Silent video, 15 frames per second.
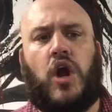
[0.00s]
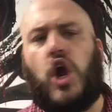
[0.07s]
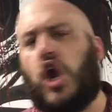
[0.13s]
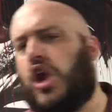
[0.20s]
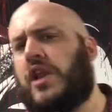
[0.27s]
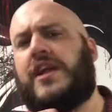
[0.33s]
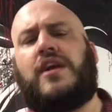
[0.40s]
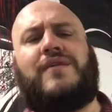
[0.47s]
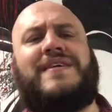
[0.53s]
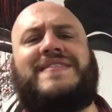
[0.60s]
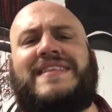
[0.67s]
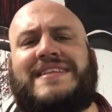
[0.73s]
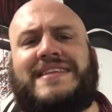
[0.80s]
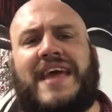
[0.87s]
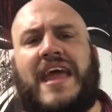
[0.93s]
earlier in the
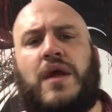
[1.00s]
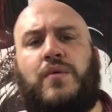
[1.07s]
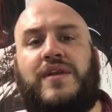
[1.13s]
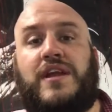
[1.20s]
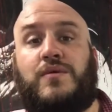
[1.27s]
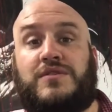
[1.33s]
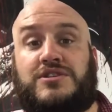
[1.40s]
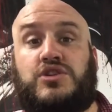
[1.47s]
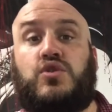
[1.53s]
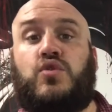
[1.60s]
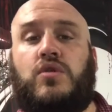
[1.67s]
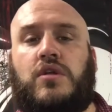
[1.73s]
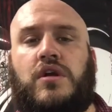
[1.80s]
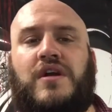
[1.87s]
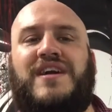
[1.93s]
day when it was
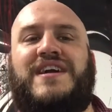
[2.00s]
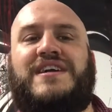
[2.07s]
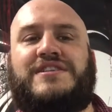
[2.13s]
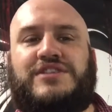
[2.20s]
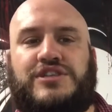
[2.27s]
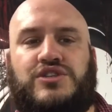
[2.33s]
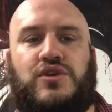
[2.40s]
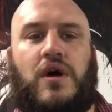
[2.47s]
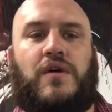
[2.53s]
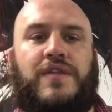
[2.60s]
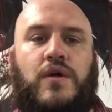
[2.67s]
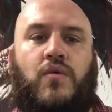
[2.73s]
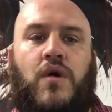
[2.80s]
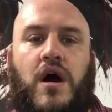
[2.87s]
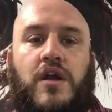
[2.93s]
cooler to draw their
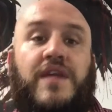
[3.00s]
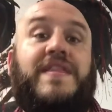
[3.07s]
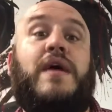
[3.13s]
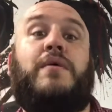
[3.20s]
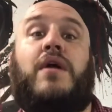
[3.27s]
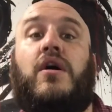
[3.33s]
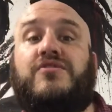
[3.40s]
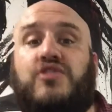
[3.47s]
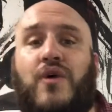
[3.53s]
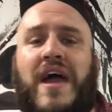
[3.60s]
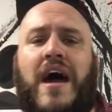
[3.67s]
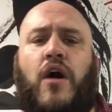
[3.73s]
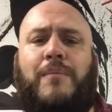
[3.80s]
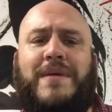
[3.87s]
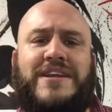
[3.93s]
water. And they would also
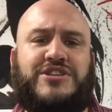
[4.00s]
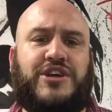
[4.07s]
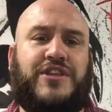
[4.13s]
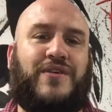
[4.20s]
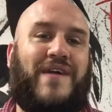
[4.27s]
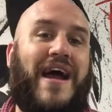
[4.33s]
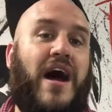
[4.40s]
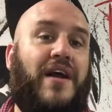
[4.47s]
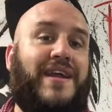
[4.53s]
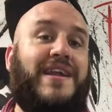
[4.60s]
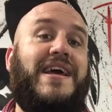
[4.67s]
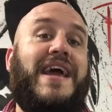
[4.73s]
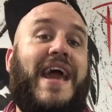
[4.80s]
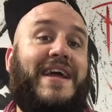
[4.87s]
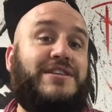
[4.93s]
help each other out
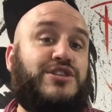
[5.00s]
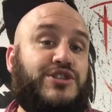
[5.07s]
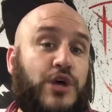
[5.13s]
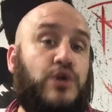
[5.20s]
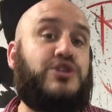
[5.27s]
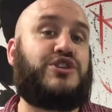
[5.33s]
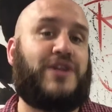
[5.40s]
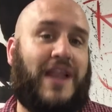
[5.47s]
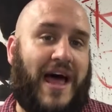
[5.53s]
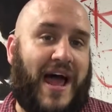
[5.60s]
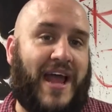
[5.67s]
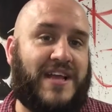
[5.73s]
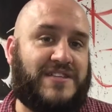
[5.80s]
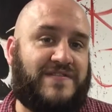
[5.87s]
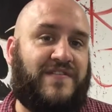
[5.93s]
and
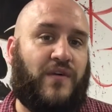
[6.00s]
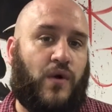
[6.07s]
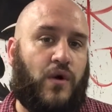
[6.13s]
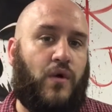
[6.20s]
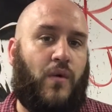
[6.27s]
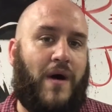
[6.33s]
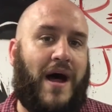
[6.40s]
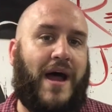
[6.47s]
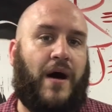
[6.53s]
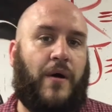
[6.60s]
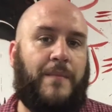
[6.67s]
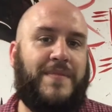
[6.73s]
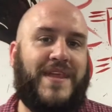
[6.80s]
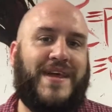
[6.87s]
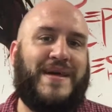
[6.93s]
socialize for a while.
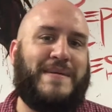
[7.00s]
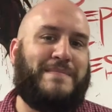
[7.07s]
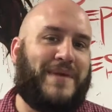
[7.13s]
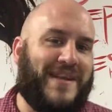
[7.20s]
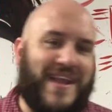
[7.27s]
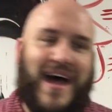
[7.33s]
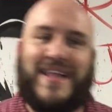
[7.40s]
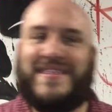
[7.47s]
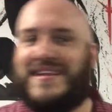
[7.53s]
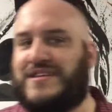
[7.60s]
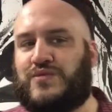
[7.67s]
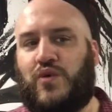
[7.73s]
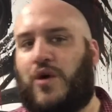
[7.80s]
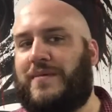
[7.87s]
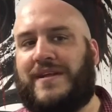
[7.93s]
But not this
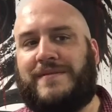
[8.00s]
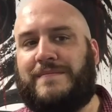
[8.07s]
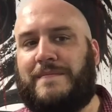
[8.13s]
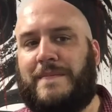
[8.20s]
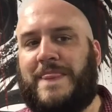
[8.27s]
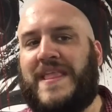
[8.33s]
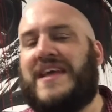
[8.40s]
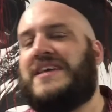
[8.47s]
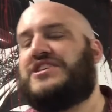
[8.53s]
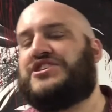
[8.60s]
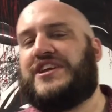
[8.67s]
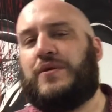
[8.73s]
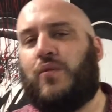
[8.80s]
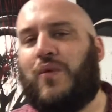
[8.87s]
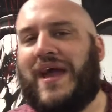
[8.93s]
woman. She
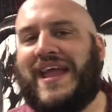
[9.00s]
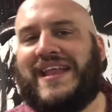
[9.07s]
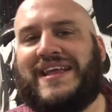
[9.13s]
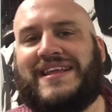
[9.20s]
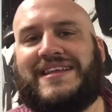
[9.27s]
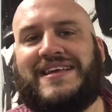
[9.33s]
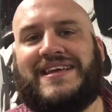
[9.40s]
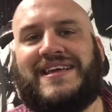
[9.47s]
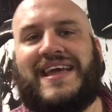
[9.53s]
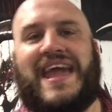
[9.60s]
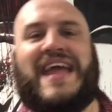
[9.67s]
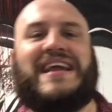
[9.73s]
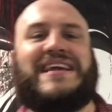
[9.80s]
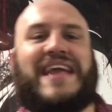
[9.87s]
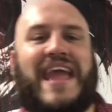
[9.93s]
waited
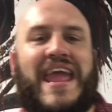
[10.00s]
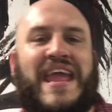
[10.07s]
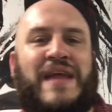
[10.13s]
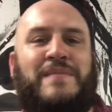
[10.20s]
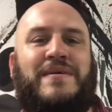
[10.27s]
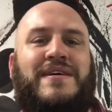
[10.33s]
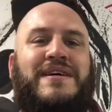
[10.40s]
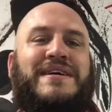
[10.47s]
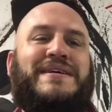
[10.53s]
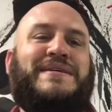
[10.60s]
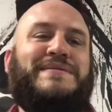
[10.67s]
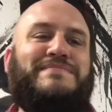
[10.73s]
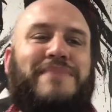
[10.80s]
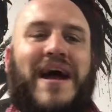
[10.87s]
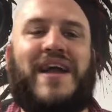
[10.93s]
and came
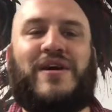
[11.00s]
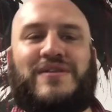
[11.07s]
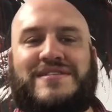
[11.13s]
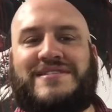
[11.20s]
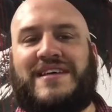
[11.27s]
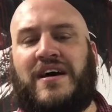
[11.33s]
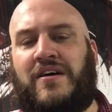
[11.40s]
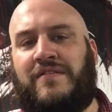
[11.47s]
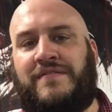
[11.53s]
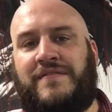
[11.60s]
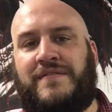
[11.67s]
by herself.